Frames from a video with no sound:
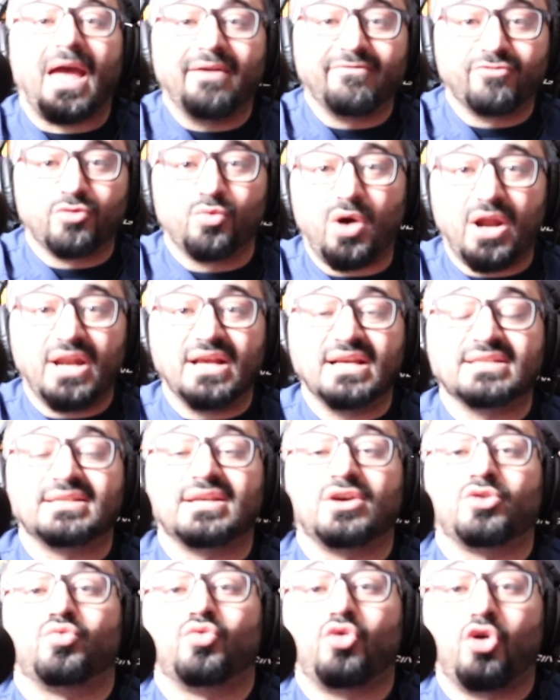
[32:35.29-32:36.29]
Everyone
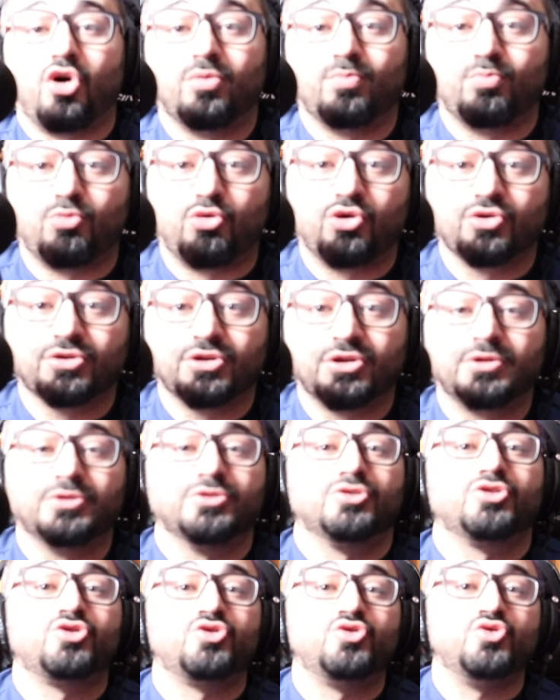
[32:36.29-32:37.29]
is a role
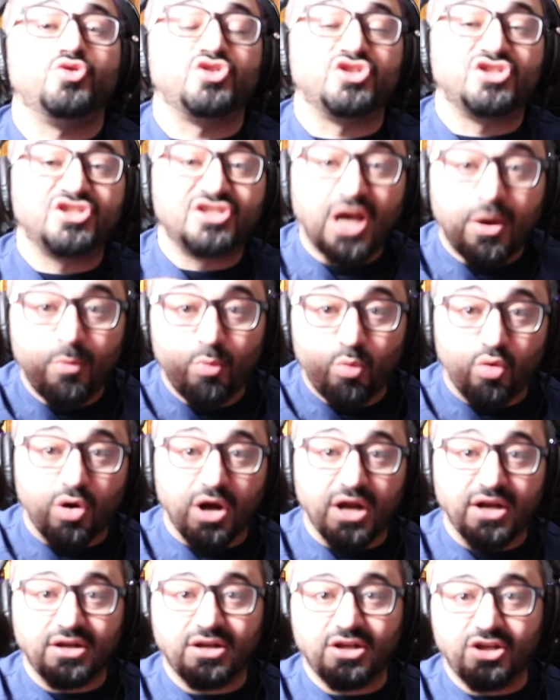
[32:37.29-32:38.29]
model to
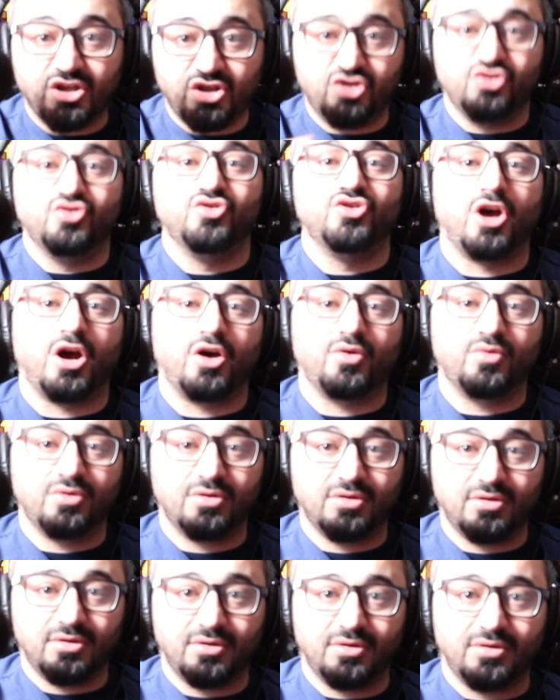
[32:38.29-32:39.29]
someone you
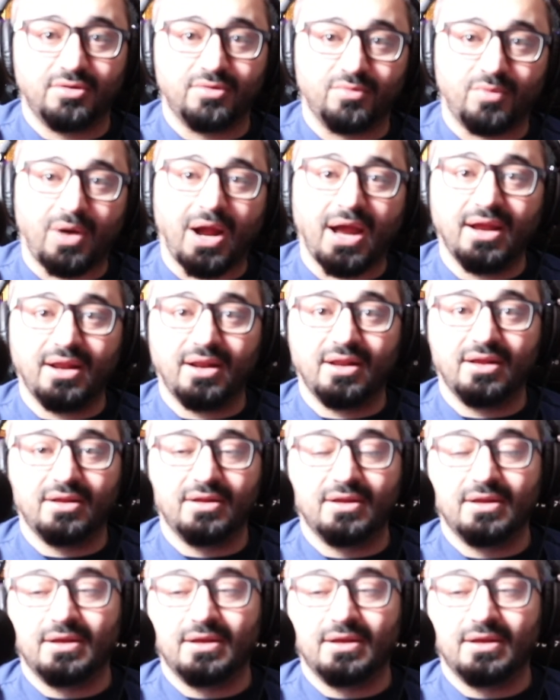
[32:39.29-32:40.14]
know, right?